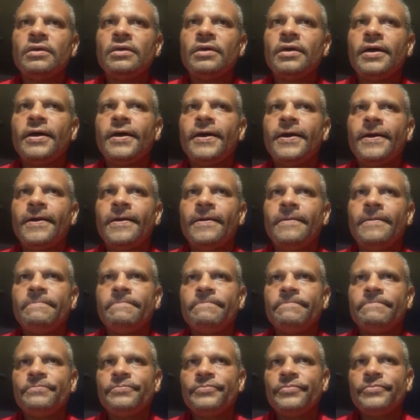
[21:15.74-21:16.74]

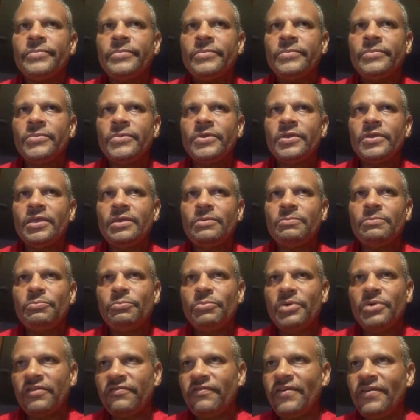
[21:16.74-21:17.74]

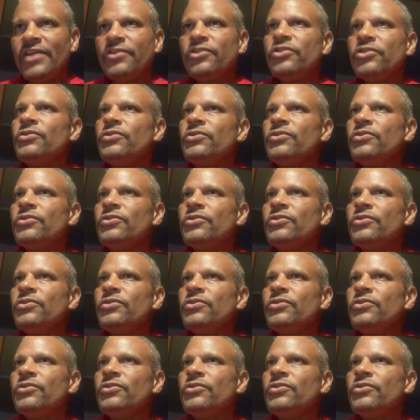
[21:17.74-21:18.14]
But if I knew